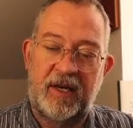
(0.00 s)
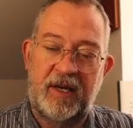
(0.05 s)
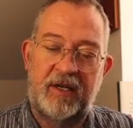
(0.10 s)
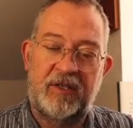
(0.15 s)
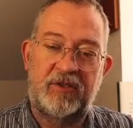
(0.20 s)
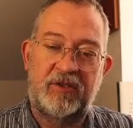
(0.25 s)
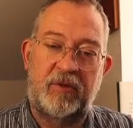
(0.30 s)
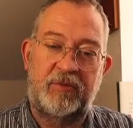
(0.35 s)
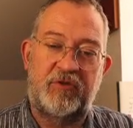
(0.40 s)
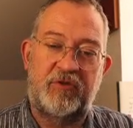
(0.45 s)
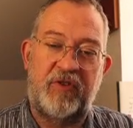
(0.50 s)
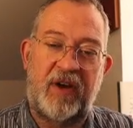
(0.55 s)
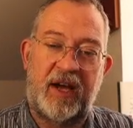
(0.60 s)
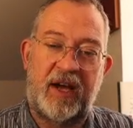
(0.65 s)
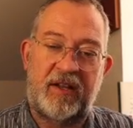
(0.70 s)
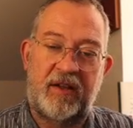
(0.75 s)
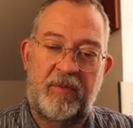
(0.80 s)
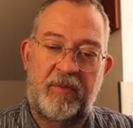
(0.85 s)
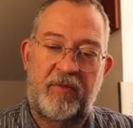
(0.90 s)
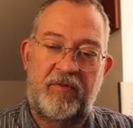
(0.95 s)
subtract
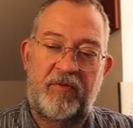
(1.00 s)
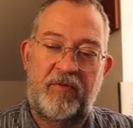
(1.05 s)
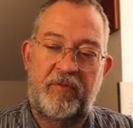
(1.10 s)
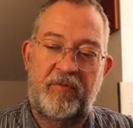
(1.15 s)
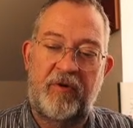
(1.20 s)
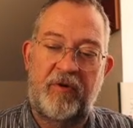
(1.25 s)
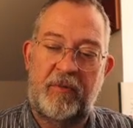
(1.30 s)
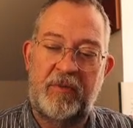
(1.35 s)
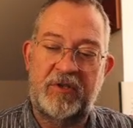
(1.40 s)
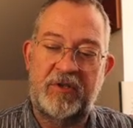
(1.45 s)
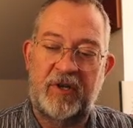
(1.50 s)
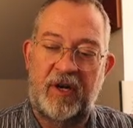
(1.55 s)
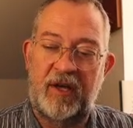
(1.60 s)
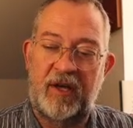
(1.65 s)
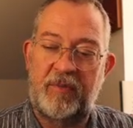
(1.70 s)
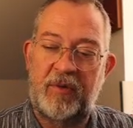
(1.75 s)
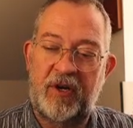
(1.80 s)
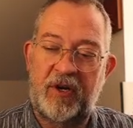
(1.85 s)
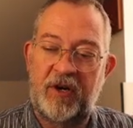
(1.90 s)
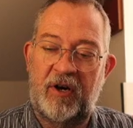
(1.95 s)
them from each other
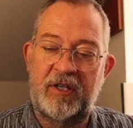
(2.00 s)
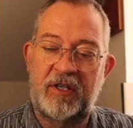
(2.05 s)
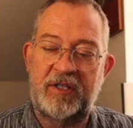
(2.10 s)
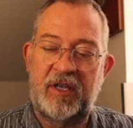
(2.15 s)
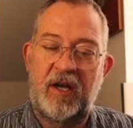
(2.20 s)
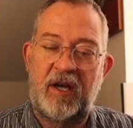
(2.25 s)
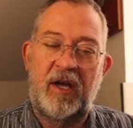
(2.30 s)
because